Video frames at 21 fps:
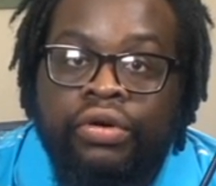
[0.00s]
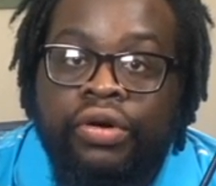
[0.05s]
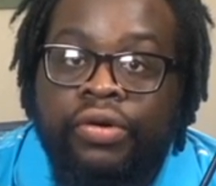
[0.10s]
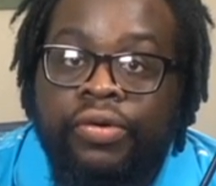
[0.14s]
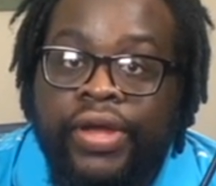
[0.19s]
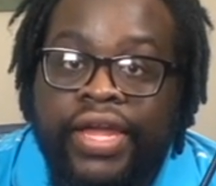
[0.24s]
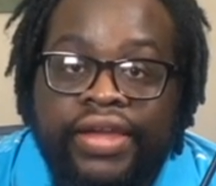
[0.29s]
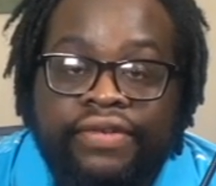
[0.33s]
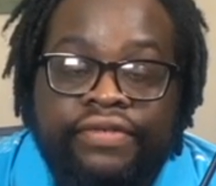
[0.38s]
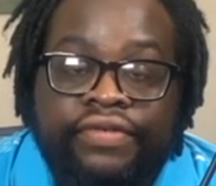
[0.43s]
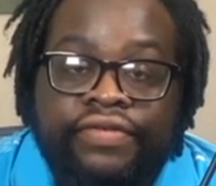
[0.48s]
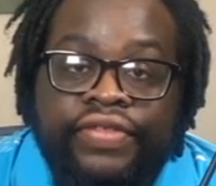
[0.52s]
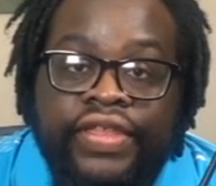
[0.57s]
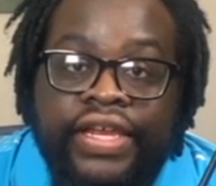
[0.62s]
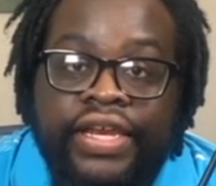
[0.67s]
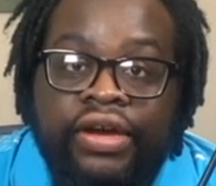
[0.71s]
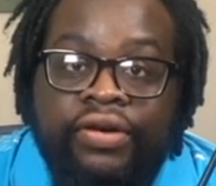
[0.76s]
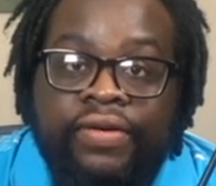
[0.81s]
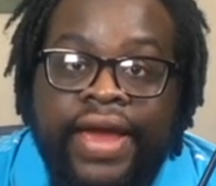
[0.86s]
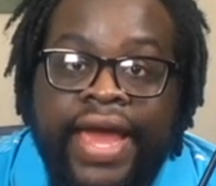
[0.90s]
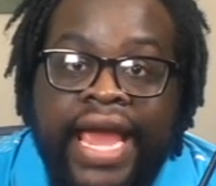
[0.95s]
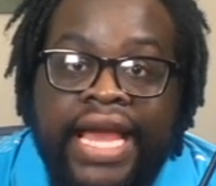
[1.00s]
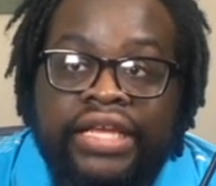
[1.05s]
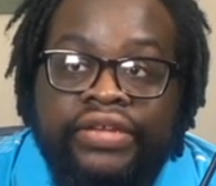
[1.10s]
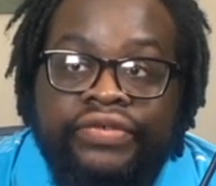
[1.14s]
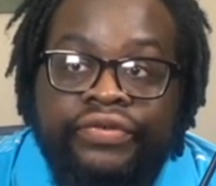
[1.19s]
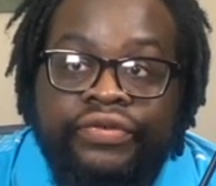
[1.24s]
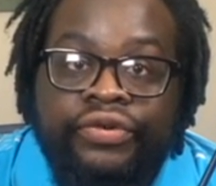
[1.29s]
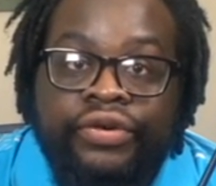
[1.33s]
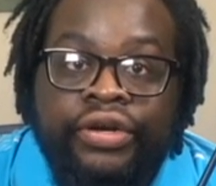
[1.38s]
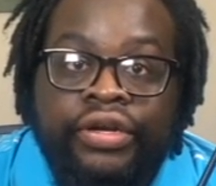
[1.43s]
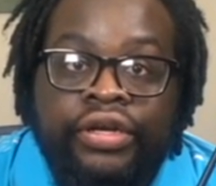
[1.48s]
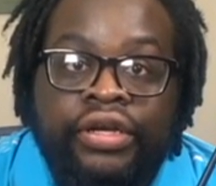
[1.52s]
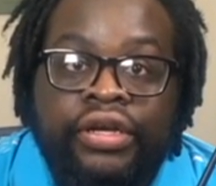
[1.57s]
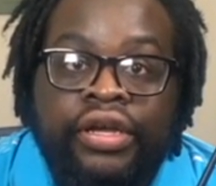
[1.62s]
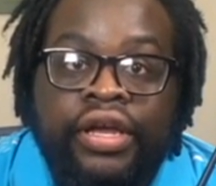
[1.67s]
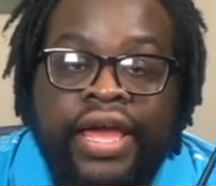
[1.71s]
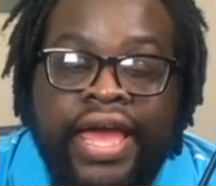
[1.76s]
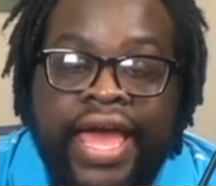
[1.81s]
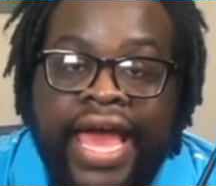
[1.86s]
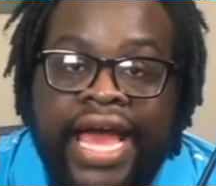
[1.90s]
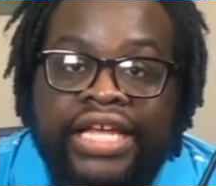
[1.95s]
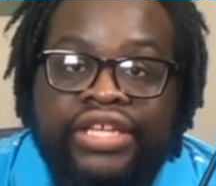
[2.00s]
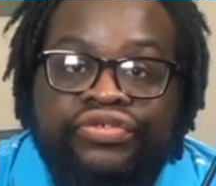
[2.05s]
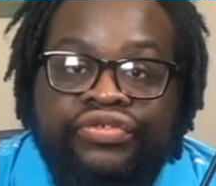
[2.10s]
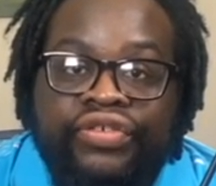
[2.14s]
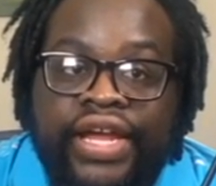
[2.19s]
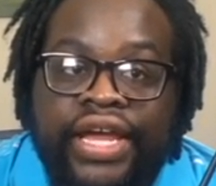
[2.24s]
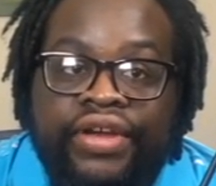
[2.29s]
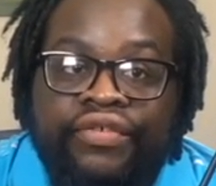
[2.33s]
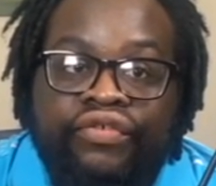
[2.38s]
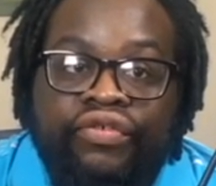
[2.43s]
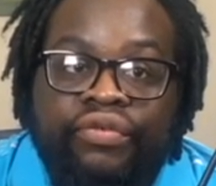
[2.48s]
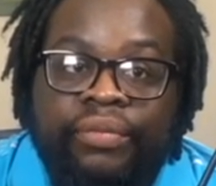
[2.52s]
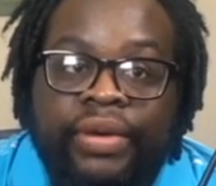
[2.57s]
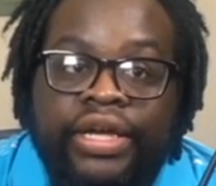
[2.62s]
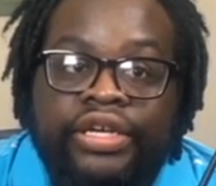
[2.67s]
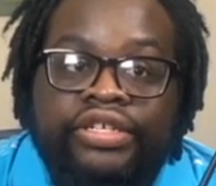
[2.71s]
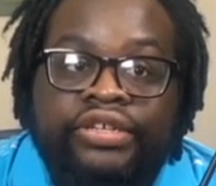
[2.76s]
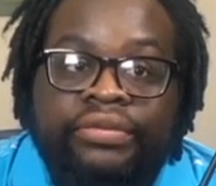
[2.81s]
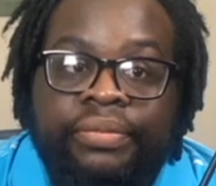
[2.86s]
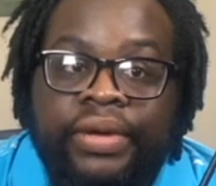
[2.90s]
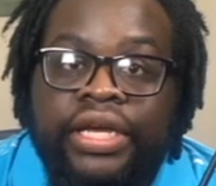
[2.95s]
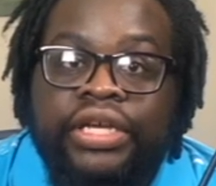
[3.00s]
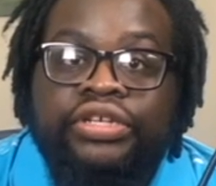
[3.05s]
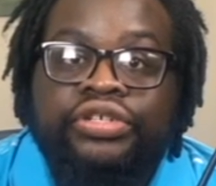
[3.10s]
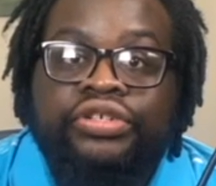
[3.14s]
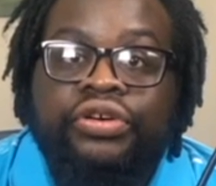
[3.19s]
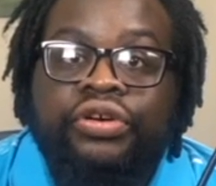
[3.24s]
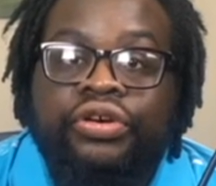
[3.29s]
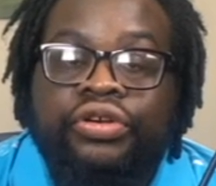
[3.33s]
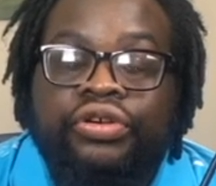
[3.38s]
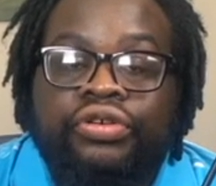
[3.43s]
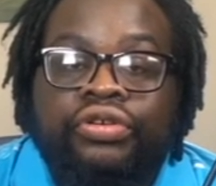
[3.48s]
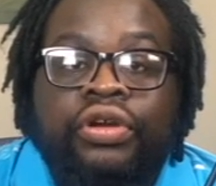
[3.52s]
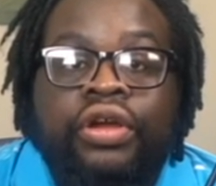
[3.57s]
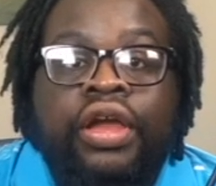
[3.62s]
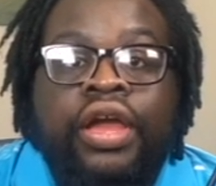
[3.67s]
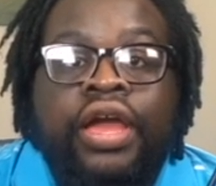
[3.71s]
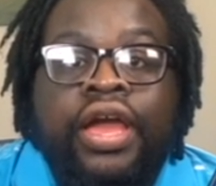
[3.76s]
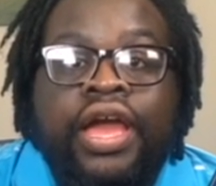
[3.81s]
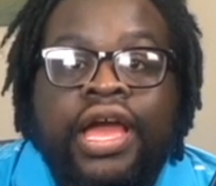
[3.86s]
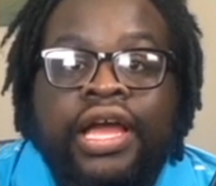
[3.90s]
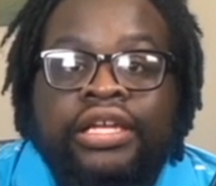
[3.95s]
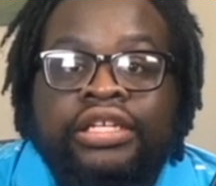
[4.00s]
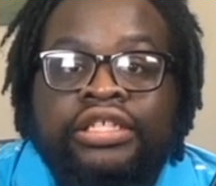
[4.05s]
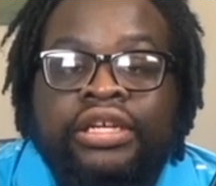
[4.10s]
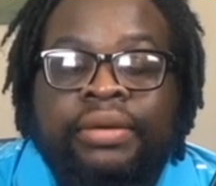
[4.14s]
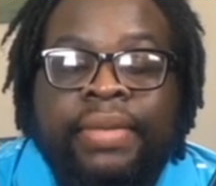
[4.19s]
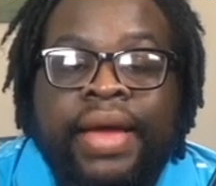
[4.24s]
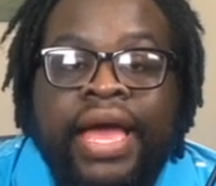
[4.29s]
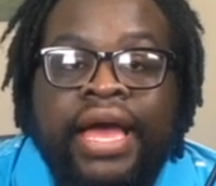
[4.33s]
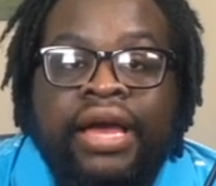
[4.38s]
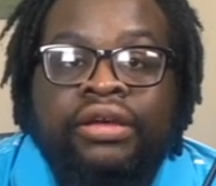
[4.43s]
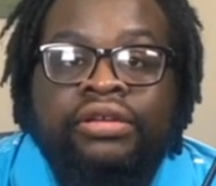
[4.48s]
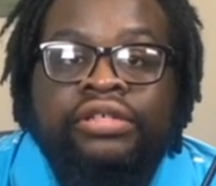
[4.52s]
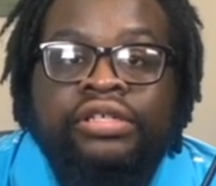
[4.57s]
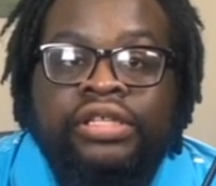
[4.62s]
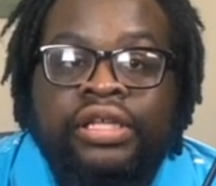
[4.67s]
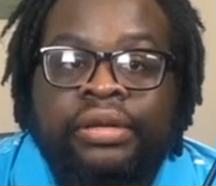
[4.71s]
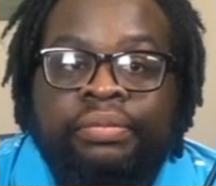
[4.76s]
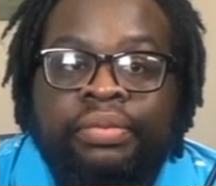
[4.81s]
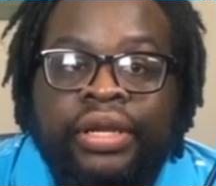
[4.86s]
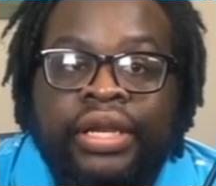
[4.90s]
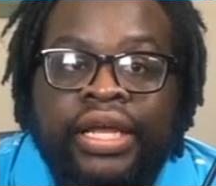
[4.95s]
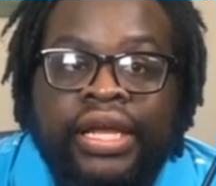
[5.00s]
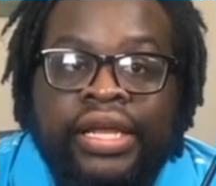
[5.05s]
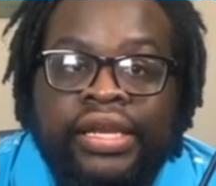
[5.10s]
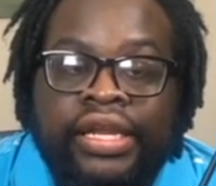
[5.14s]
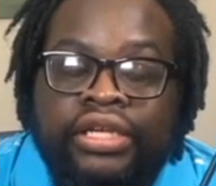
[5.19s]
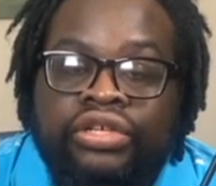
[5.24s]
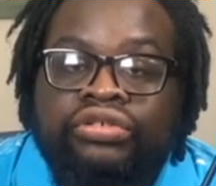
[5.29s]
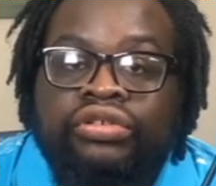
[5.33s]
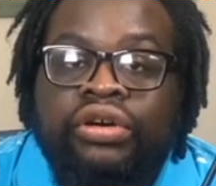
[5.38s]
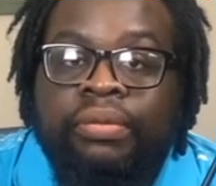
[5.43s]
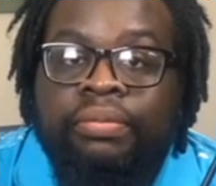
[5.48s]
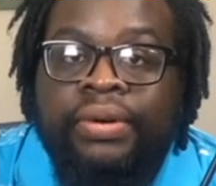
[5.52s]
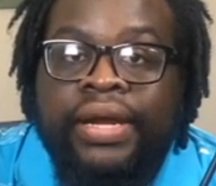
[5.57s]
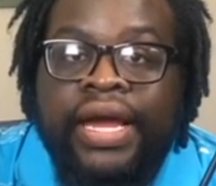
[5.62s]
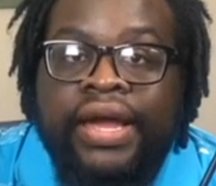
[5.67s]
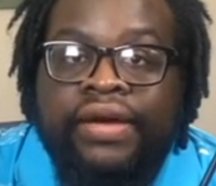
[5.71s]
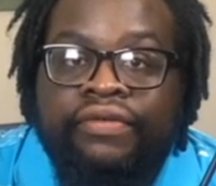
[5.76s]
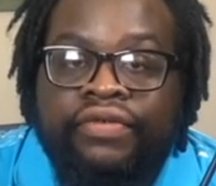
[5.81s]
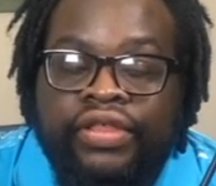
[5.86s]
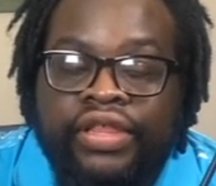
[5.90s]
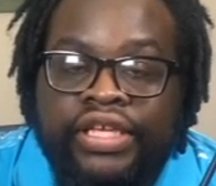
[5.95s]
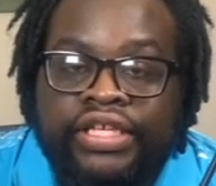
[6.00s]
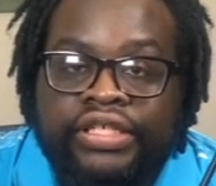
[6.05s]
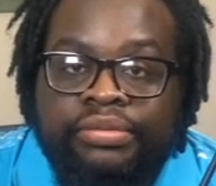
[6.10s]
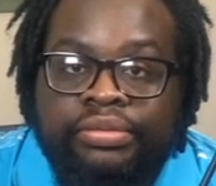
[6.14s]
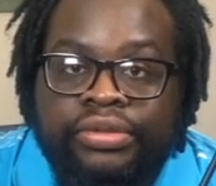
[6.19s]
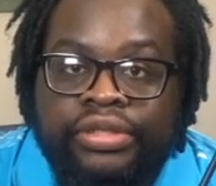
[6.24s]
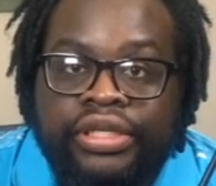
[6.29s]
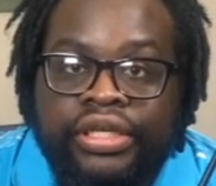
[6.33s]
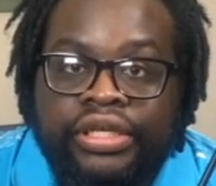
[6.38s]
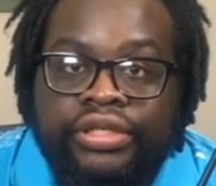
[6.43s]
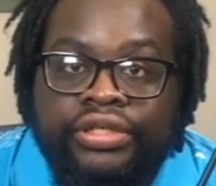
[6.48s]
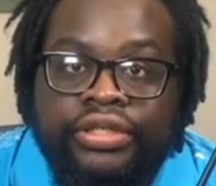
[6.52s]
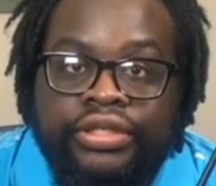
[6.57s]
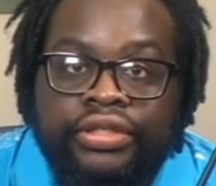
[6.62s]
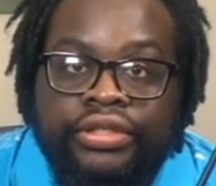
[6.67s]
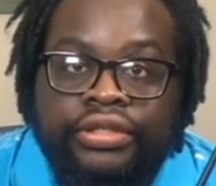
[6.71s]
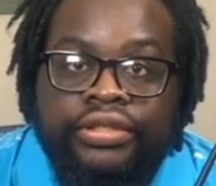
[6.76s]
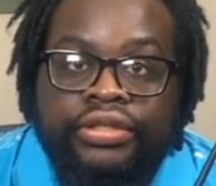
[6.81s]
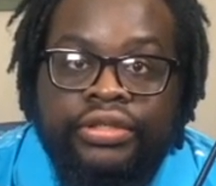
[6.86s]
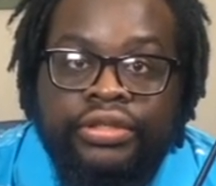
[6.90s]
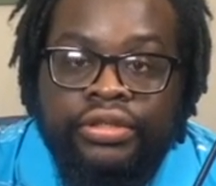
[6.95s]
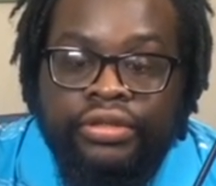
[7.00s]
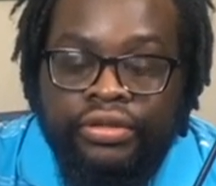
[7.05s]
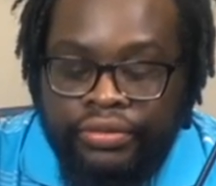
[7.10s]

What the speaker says: Even if they don't ask for that information, make sure you somehow slip it in that you apply for these positions.